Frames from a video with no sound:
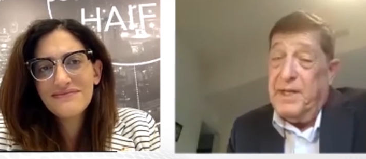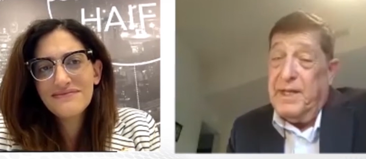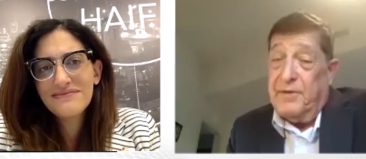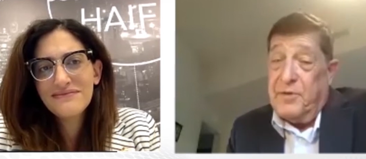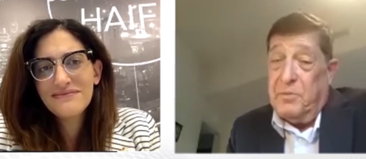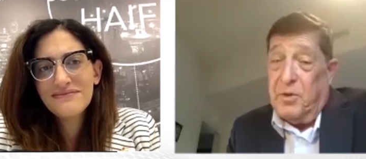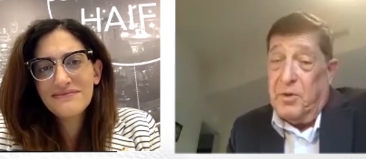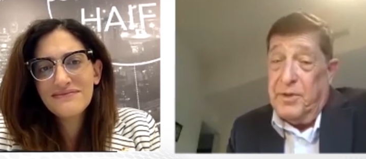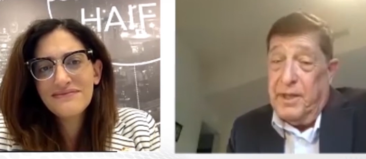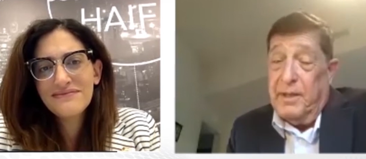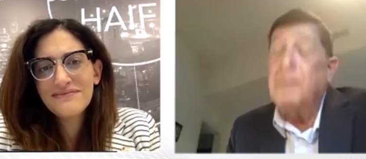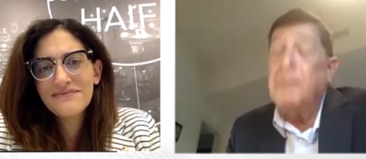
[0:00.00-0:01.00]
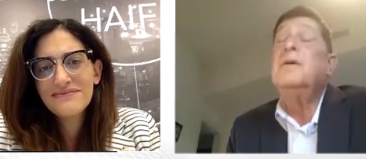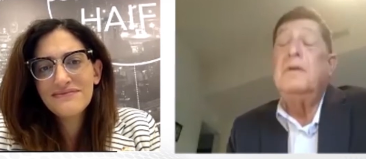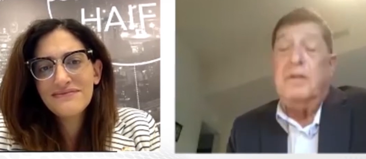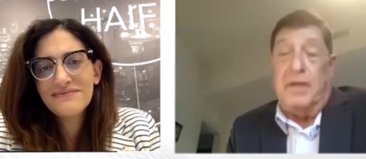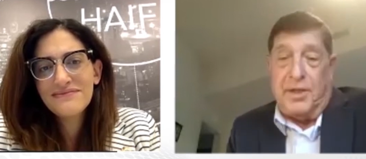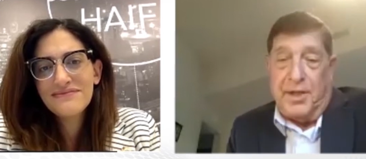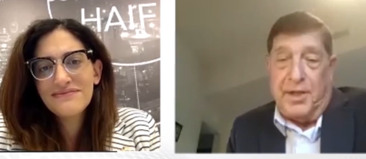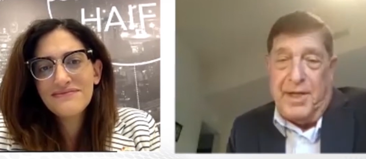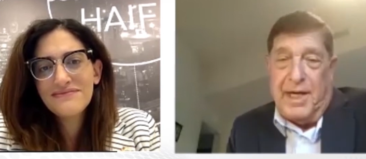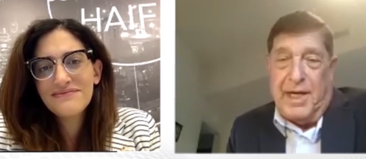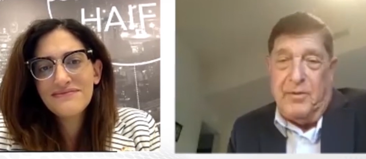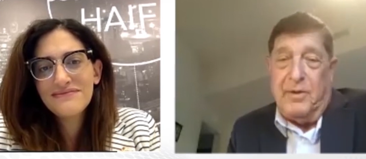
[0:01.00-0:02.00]
Speaker 1: every morning,
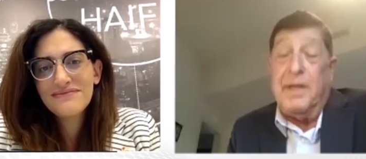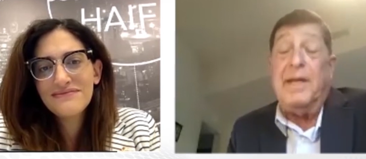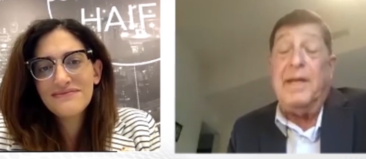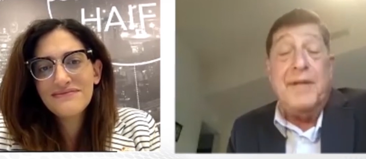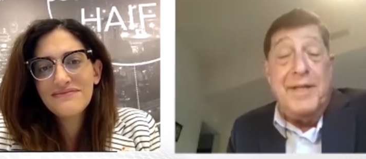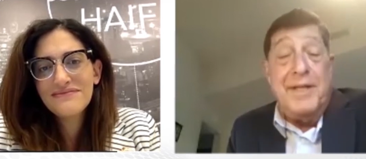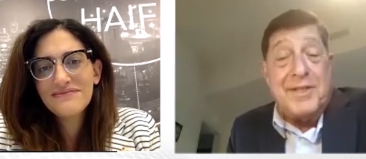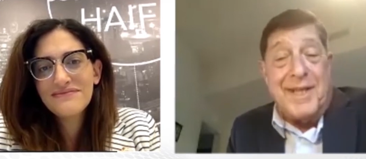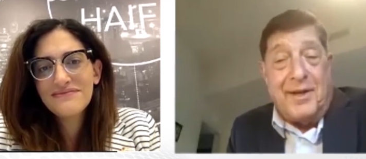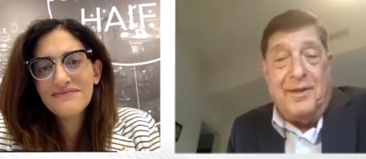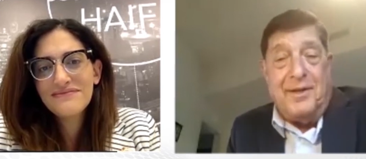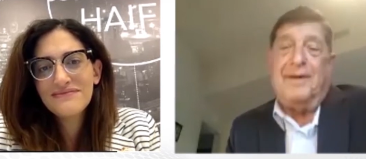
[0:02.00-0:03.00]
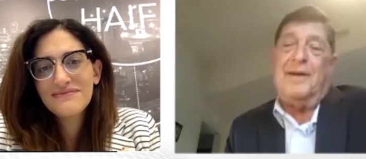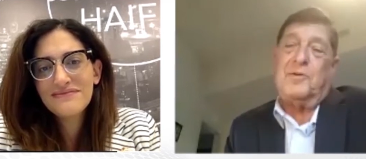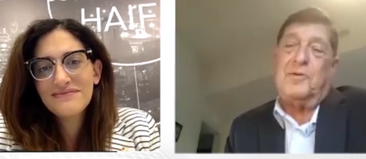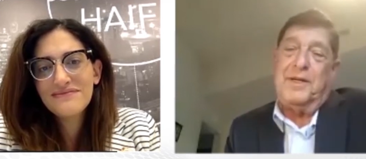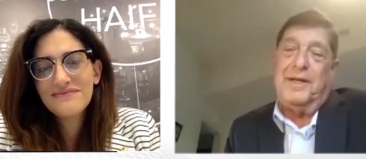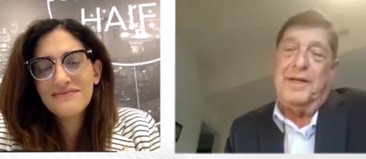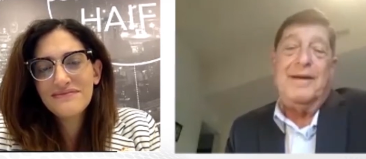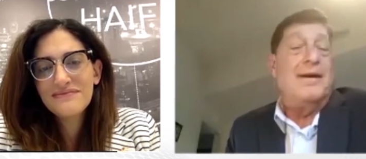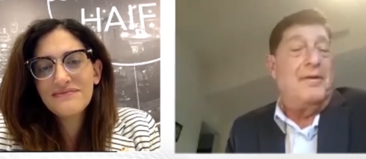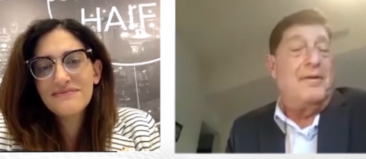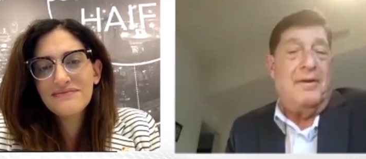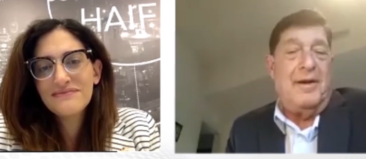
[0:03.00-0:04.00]
Netanyahu and even his son are tweeting
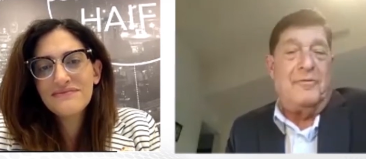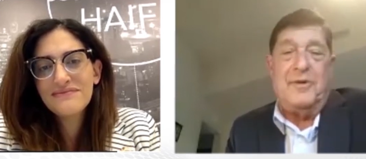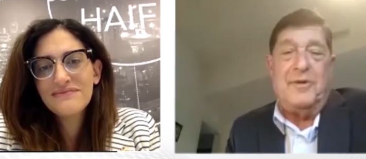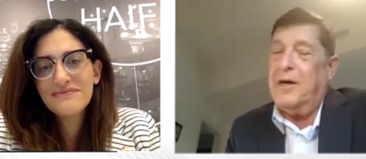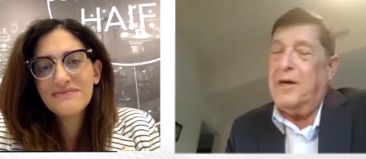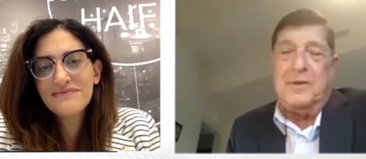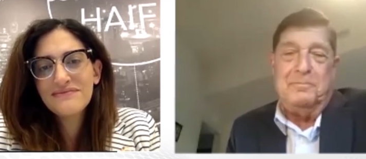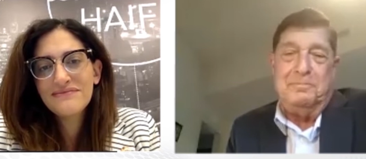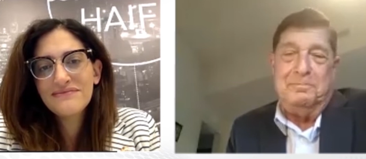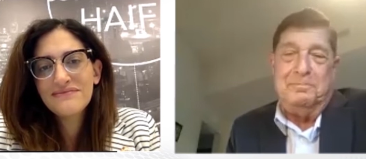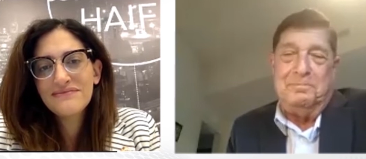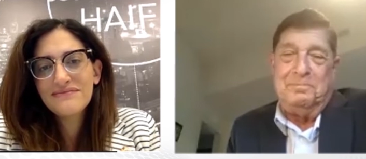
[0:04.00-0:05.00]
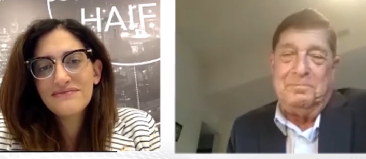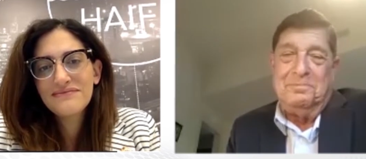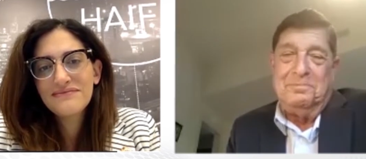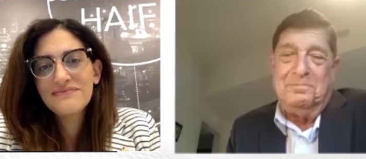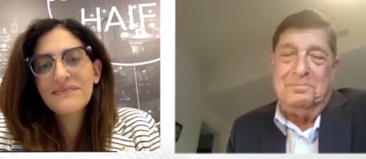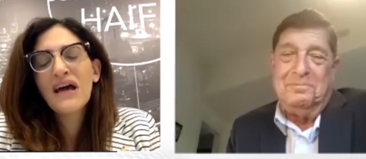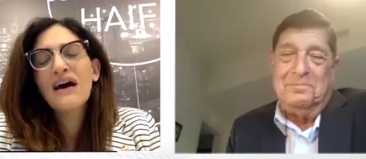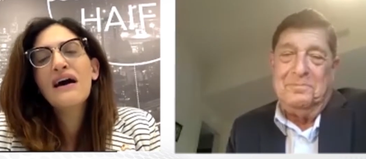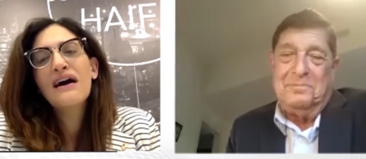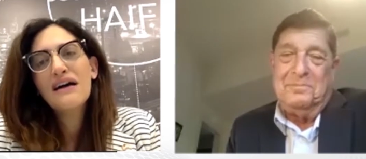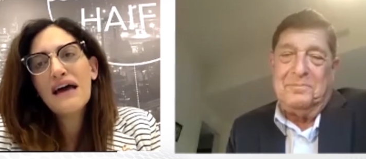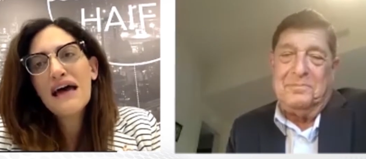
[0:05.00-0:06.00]
every hour.
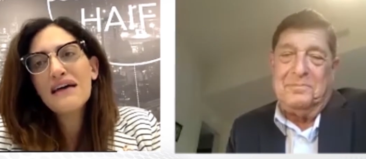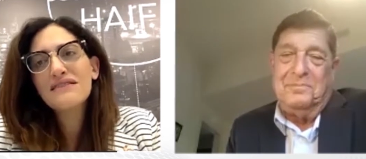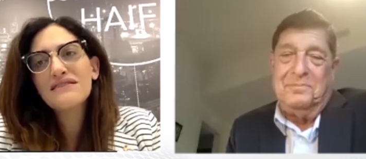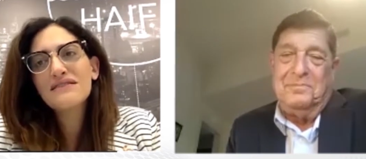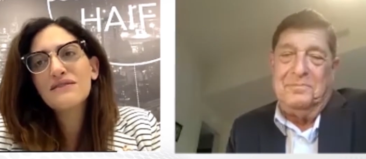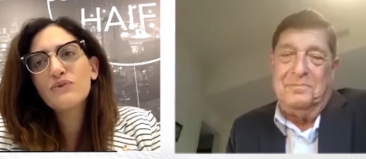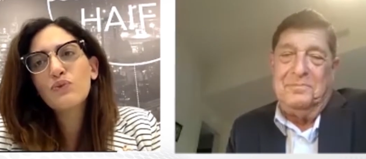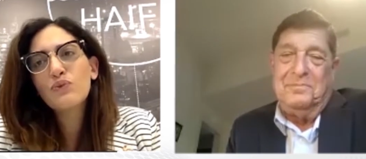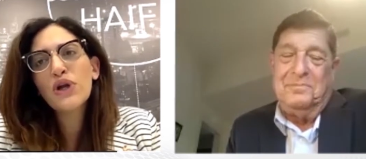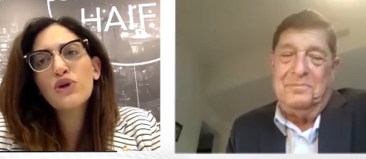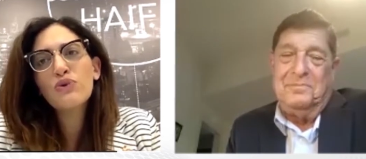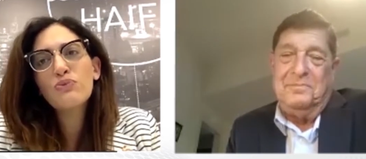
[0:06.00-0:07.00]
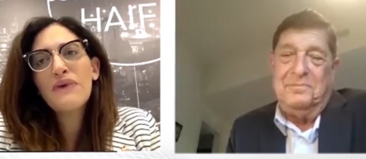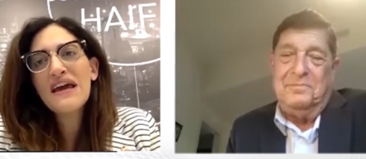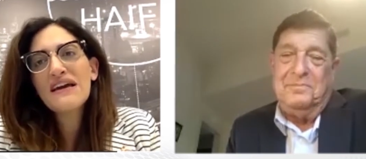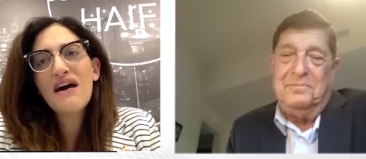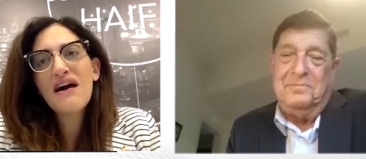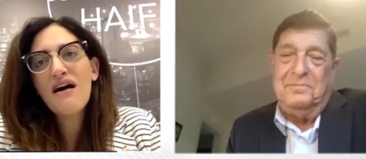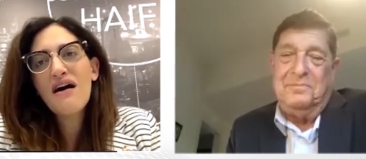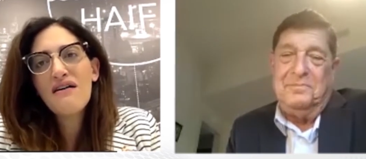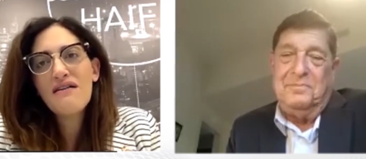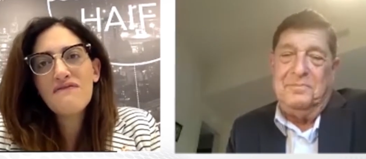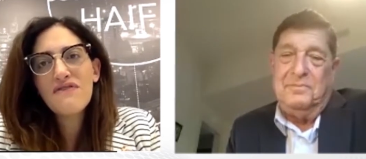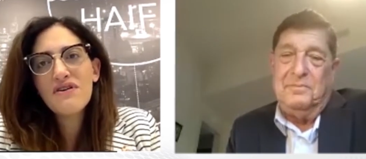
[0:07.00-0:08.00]
Speaker 2: And what do you make
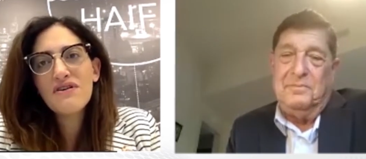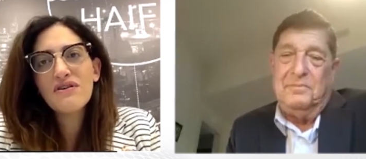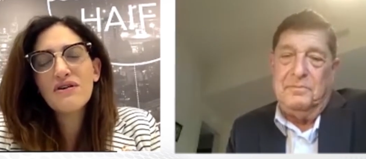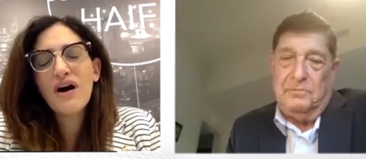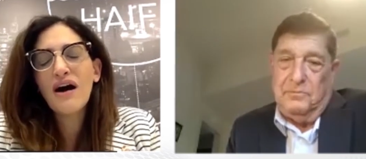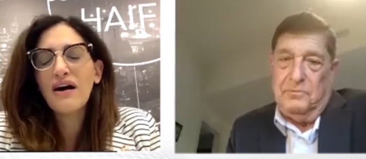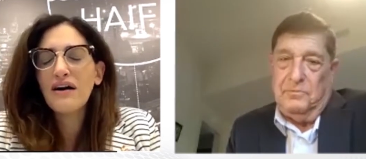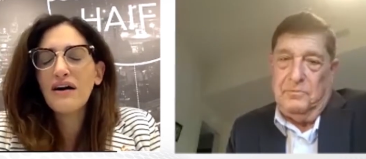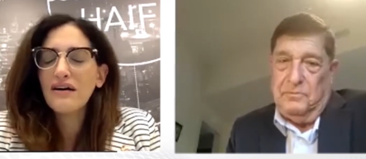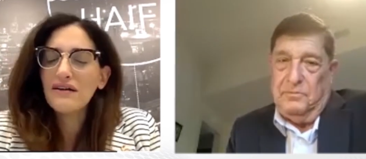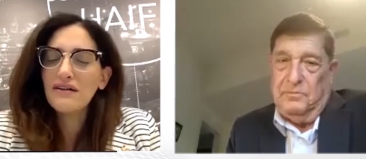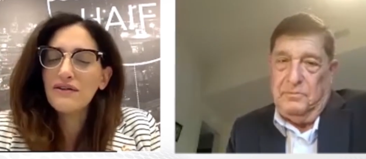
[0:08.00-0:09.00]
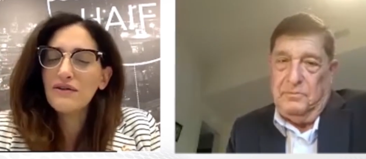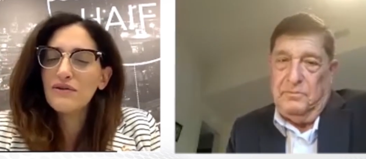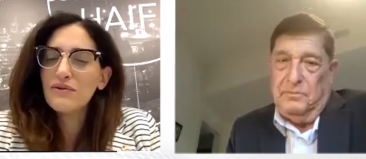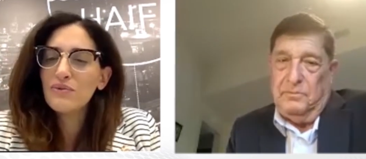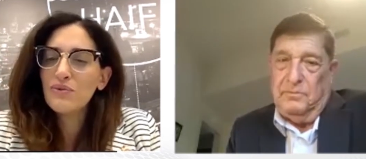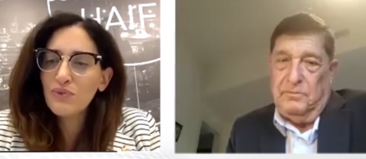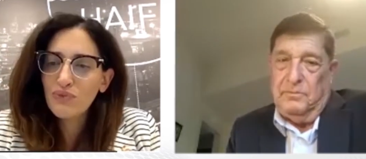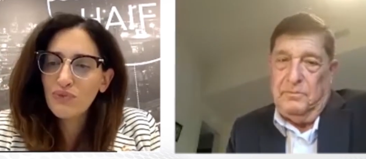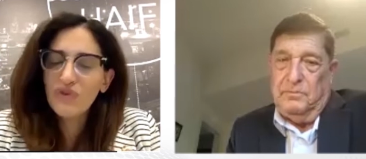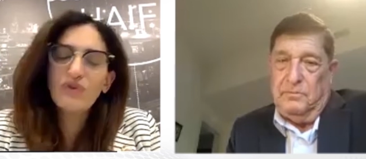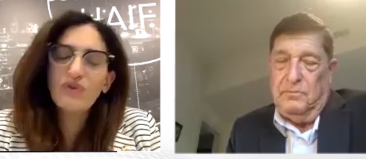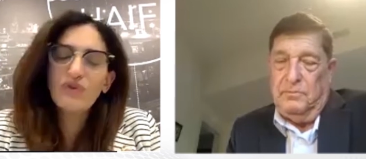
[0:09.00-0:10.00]
of uh,
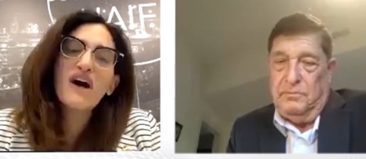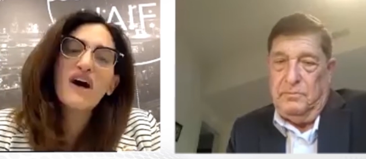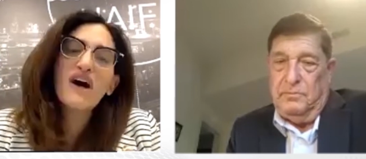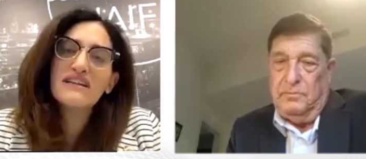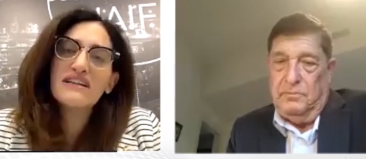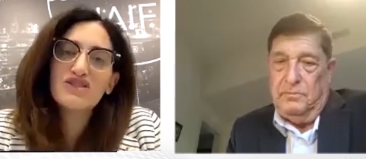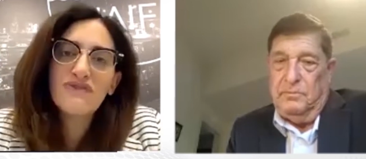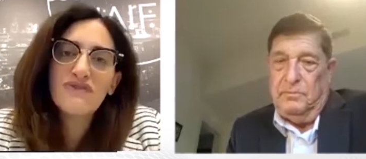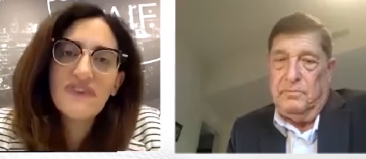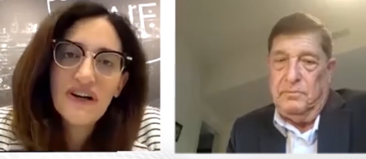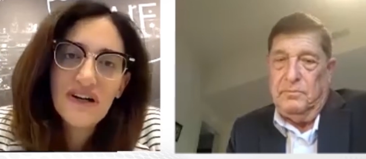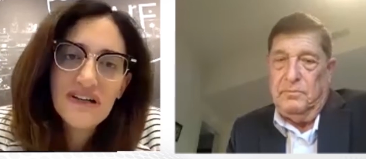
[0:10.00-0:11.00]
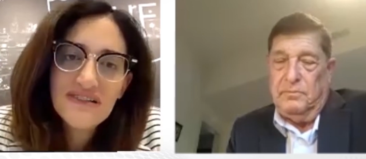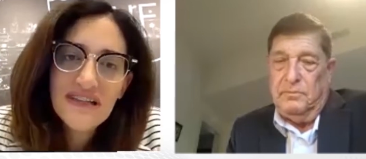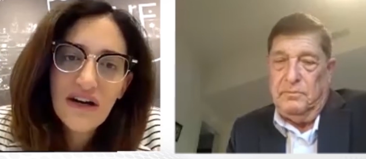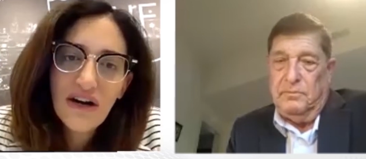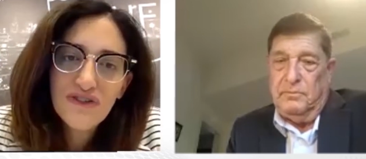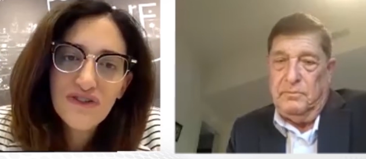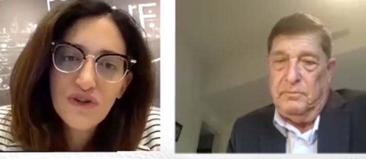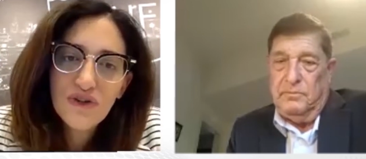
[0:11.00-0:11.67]
the Russian interference in our social